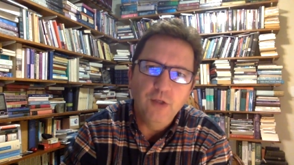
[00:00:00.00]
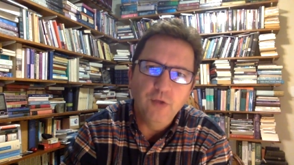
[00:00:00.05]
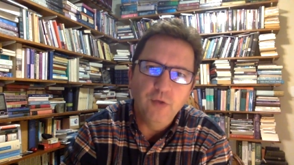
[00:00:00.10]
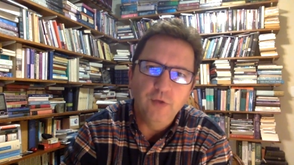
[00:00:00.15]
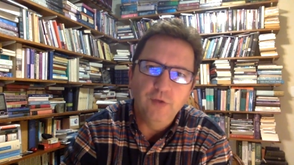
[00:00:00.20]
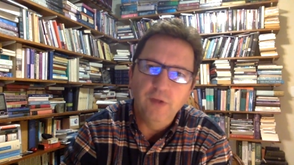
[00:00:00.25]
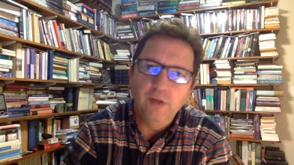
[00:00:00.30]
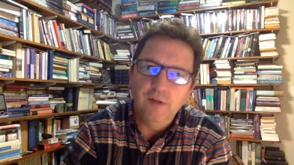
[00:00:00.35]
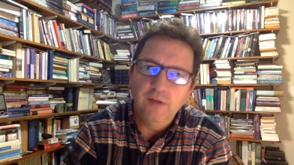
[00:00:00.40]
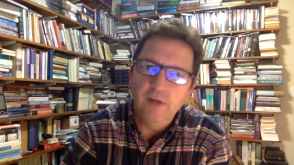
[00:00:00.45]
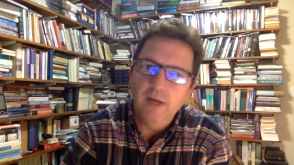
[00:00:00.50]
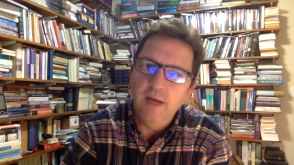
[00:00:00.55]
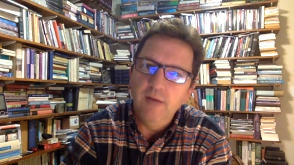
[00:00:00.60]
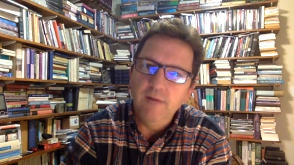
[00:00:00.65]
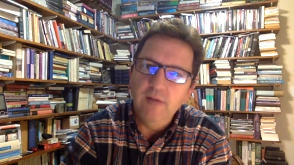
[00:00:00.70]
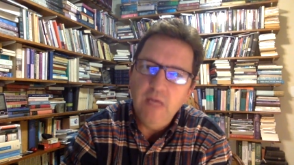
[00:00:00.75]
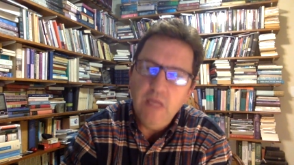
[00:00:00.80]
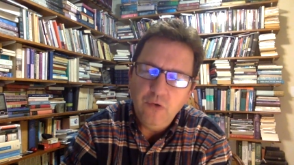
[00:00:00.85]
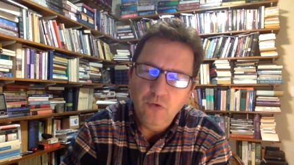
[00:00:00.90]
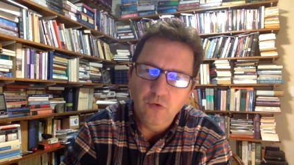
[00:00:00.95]
So it's kind of
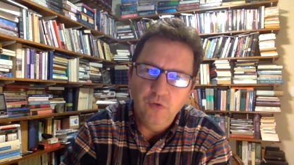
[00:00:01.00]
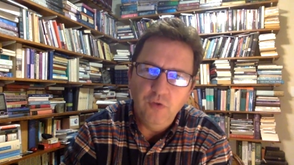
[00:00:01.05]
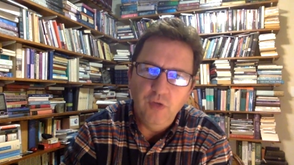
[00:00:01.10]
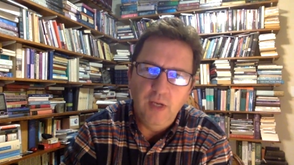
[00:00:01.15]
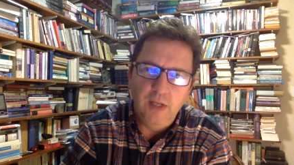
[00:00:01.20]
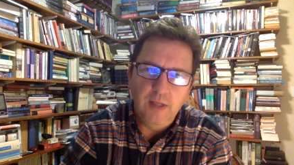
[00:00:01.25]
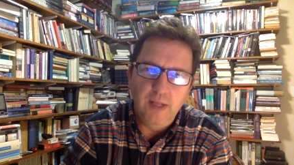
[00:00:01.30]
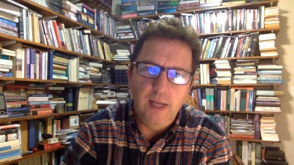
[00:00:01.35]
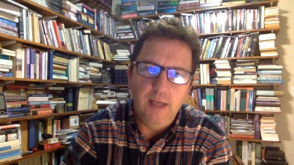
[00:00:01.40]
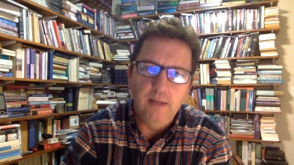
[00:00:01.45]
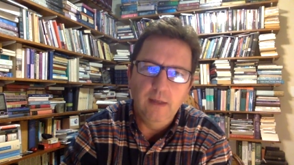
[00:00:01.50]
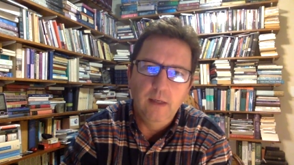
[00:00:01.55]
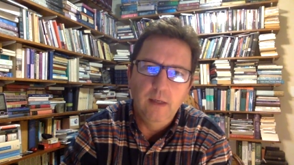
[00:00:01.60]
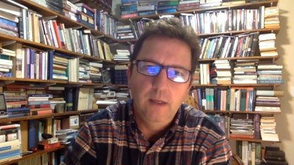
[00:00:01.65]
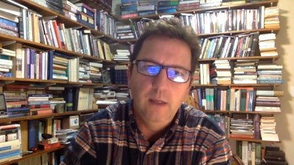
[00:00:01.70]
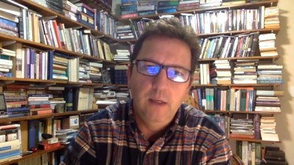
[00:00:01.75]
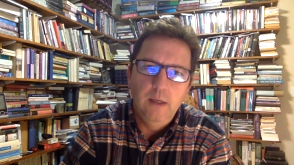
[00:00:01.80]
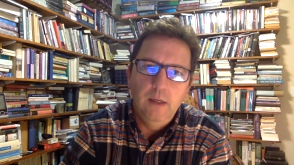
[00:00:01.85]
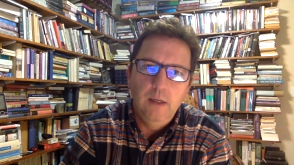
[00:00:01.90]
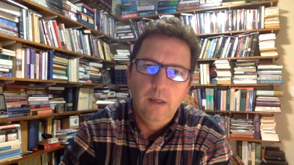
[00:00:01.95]
interesting that
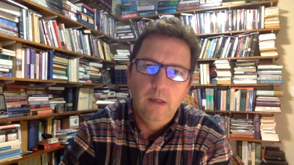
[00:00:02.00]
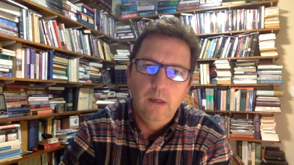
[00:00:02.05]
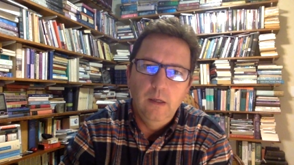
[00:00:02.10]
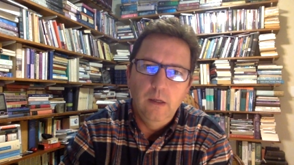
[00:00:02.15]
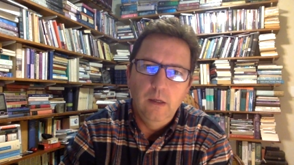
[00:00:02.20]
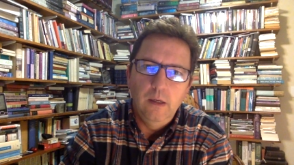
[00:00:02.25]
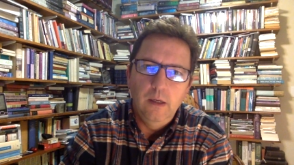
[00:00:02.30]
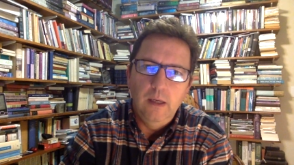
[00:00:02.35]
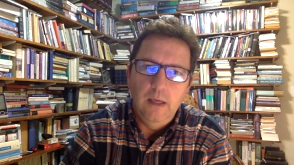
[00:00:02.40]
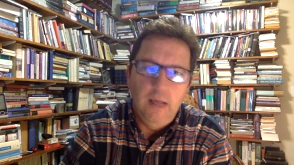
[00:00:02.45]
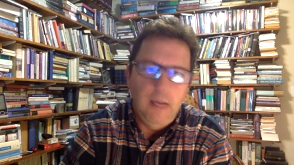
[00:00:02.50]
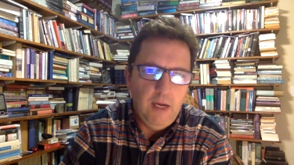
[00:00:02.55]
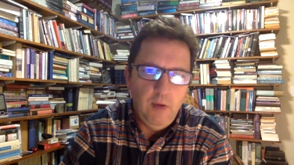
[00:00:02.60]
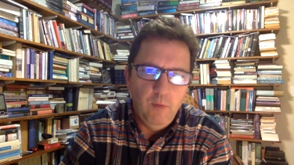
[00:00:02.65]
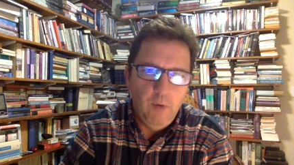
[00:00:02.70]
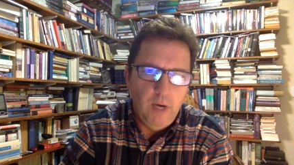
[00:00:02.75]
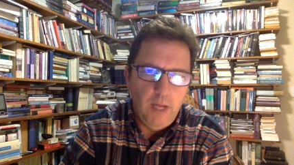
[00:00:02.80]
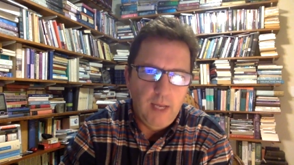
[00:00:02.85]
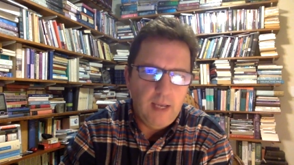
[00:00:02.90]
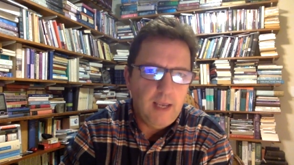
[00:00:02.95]

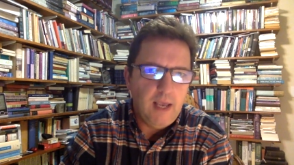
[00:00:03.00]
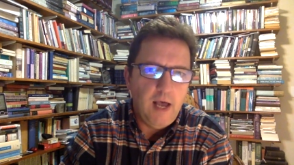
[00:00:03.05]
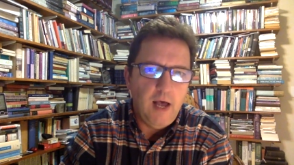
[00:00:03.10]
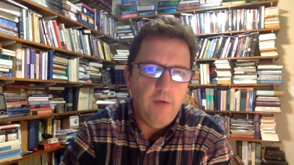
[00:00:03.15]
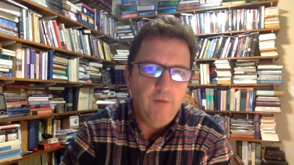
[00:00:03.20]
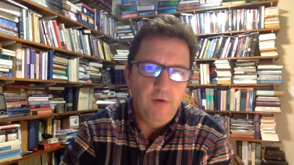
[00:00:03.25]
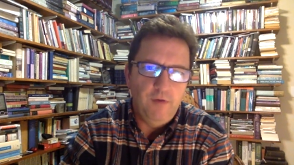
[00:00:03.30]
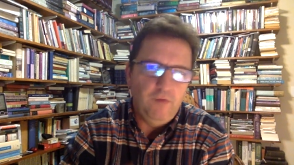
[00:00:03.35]
anyone at Calvin,